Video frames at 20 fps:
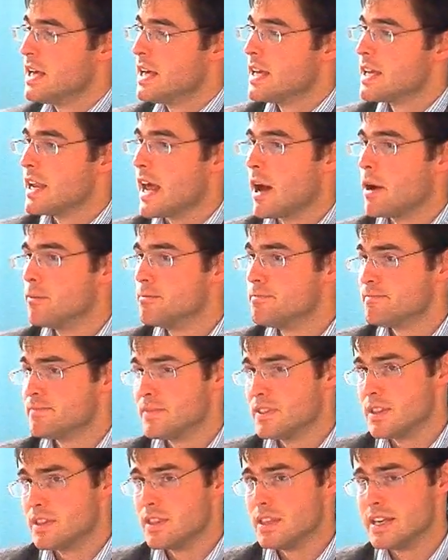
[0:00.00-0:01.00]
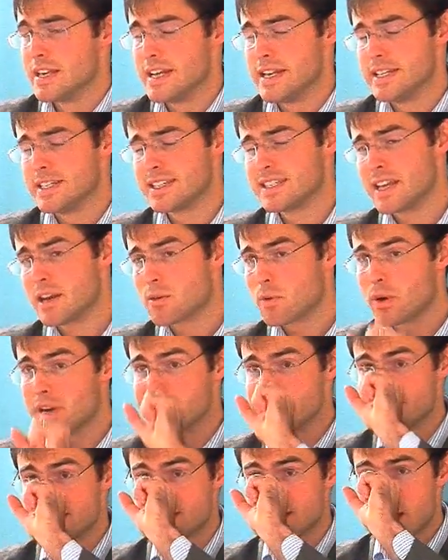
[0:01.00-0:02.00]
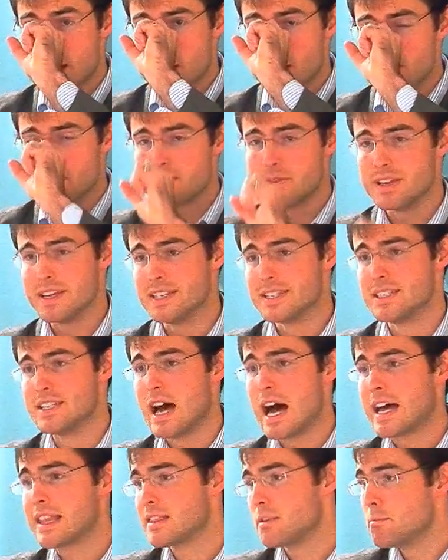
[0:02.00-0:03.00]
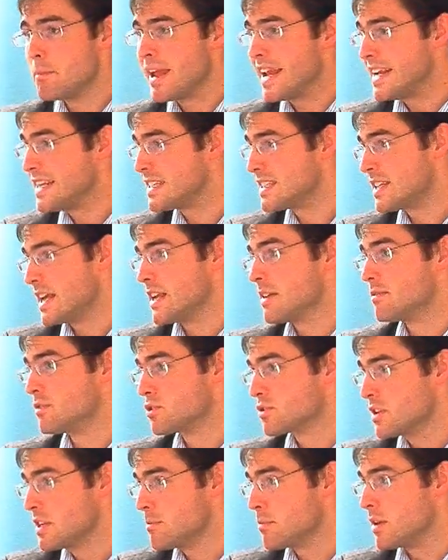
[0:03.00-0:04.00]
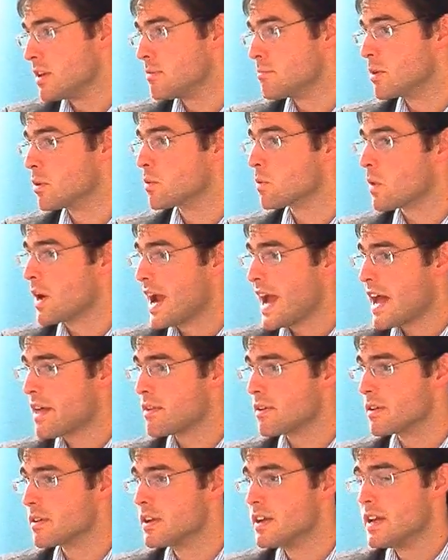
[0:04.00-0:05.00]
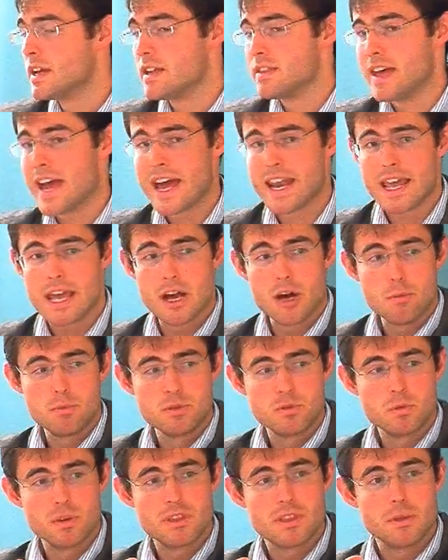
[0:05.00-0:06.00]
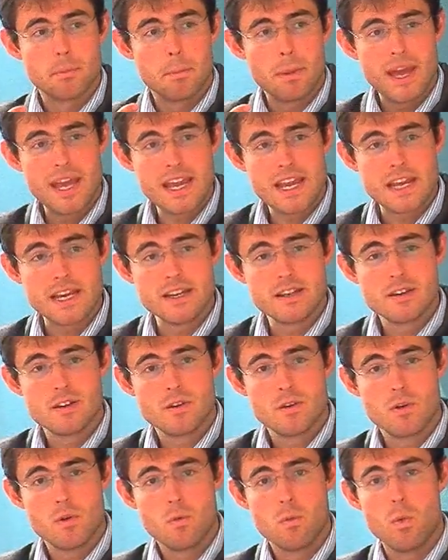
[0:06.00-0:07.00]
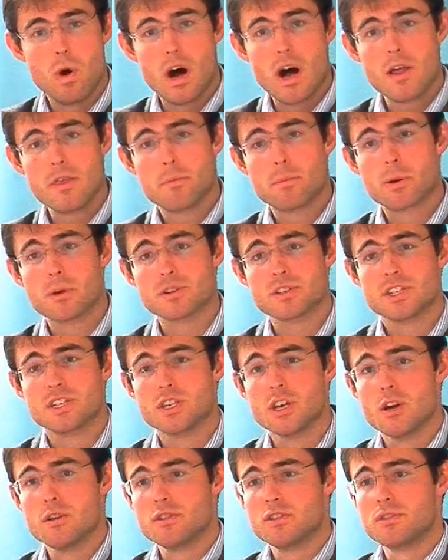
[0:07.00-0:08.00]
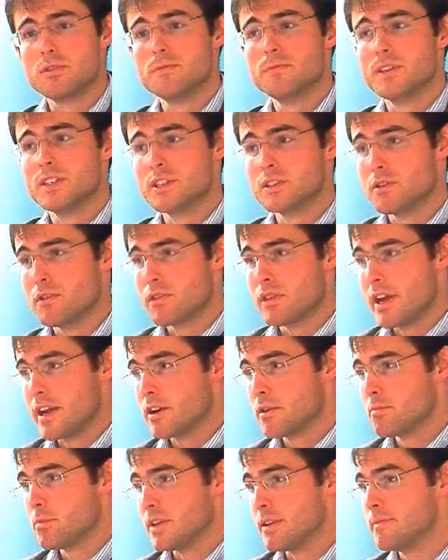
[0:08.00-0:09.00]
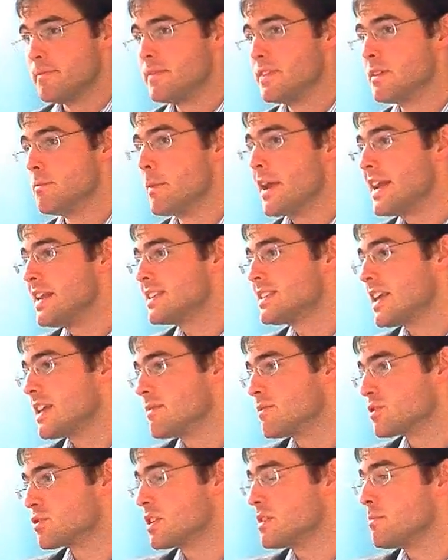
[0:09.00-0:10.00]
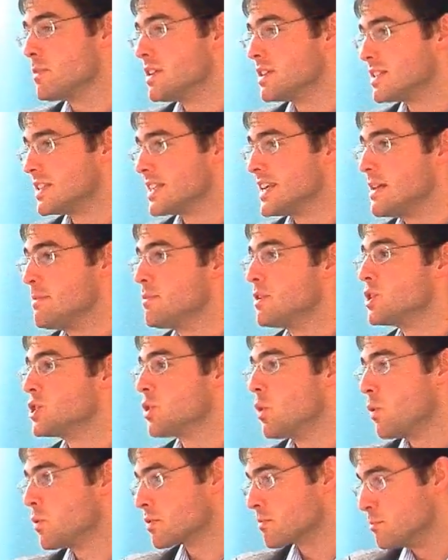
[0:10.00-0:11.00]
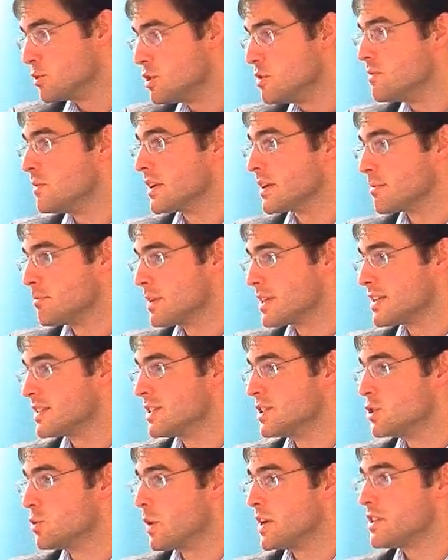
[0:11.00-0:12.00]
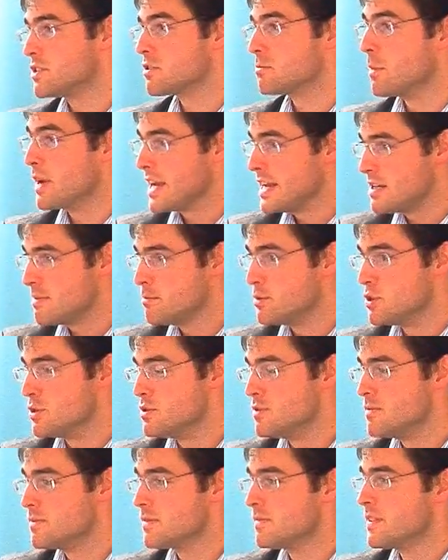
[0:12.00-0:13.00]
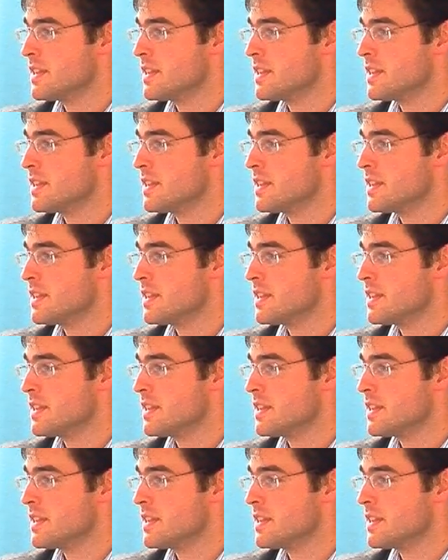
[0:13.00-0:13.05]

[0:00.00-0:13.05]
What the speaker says: Now, the steroid itself is not the mainstay of treatment, but rather that helps with the pain while the person goes through physical therapy. The mainstay of treatment is to keep the shoulder moving because the joints are made to move,